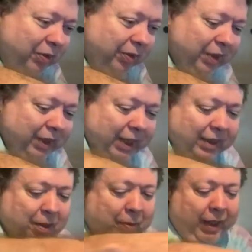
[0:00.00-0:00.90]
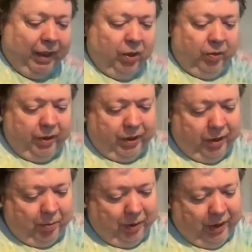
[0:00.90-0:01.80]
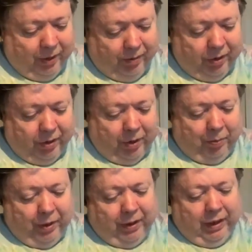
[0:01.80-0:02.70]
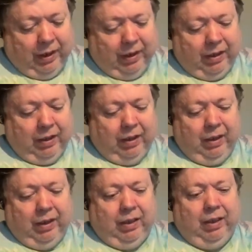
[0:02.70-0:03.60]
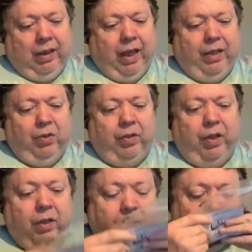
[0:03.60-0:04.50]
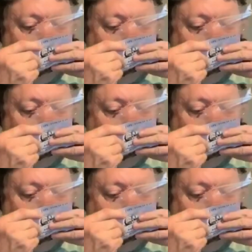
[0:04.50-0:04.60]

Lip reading: think that tobacco is going to be good, but I don't know.